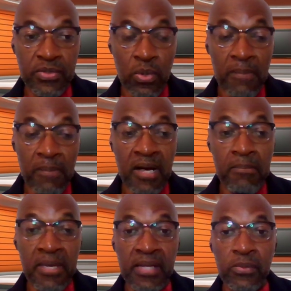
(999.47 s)
talk
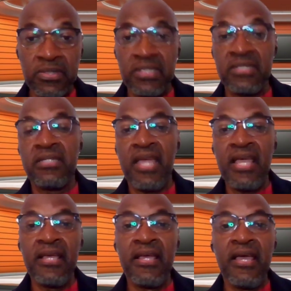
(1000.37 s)
about men wanting to
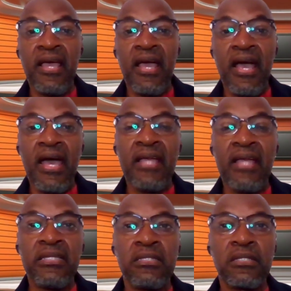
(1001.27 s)
date
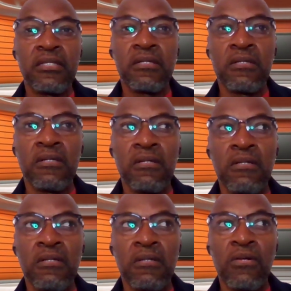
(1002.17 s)
and
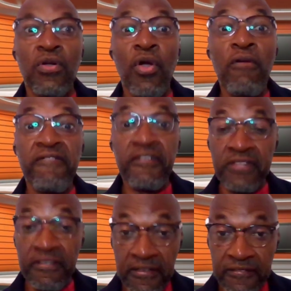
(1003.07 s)
go
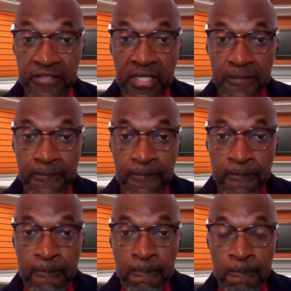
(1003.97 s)
50-50.
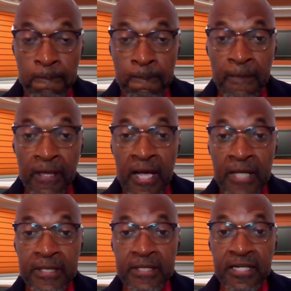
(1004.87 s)

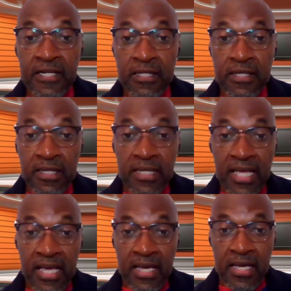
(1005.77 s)
And it's
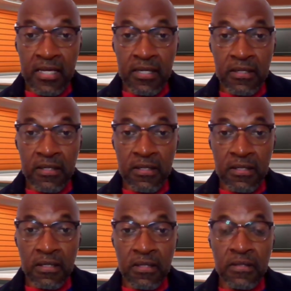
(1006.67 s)
clear
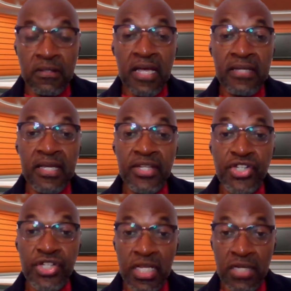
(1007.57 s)
that they
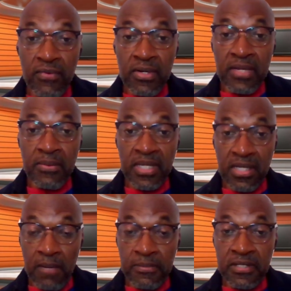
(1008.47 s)
generally, when
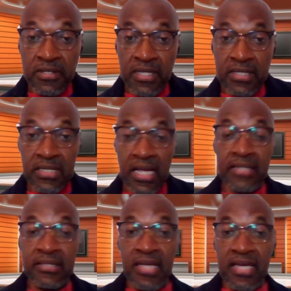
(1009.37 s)
it comes to things
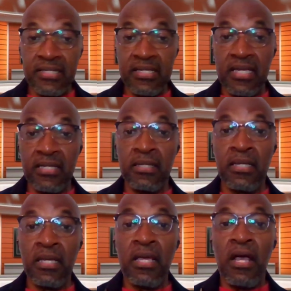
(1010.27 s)
like
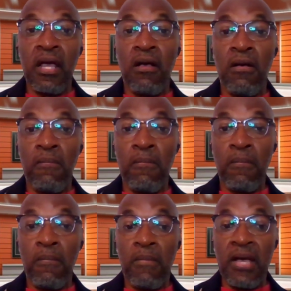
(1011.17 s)
dating,
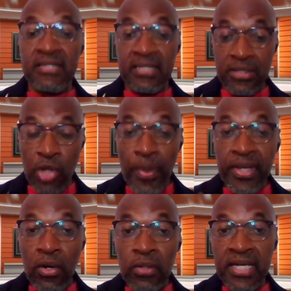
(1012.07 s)
as in
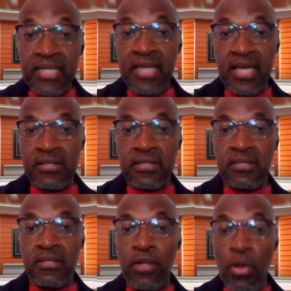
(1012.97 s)
going on a
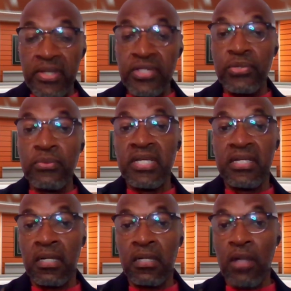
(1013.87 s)
date, going to
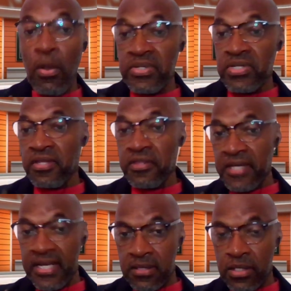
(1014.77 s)
dinner, going to the
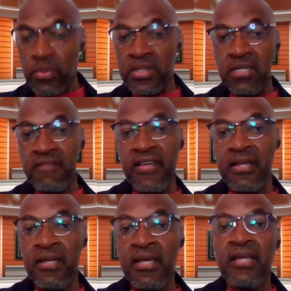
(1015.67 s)
theater, doing an
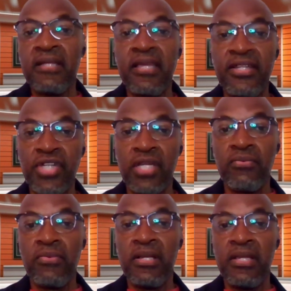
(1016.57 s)
event, they
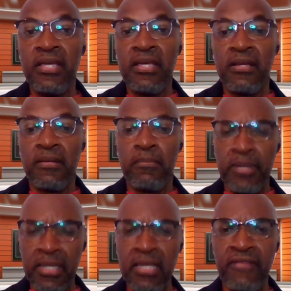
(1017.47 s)
generally
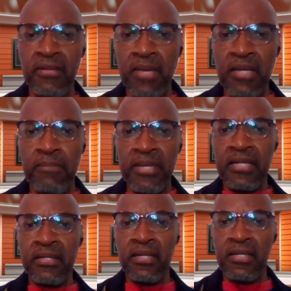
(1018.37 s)
believe in men
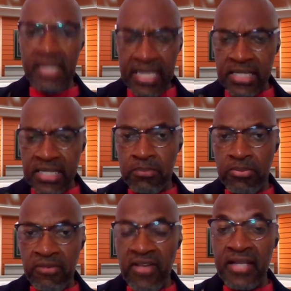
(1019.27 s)
being the leaders
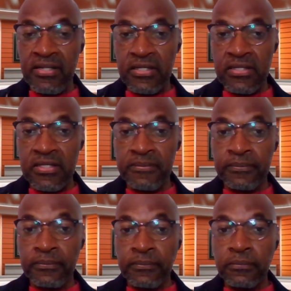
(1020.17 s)
and providers.
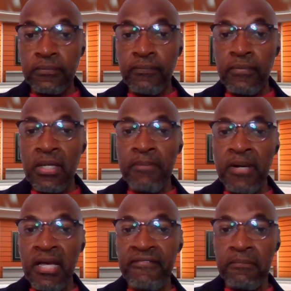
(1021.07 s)

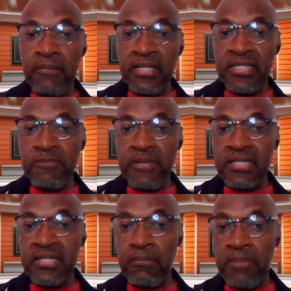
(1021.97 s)
But if a man
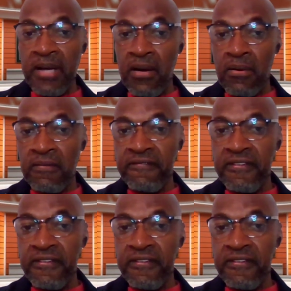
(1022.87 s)
speaks about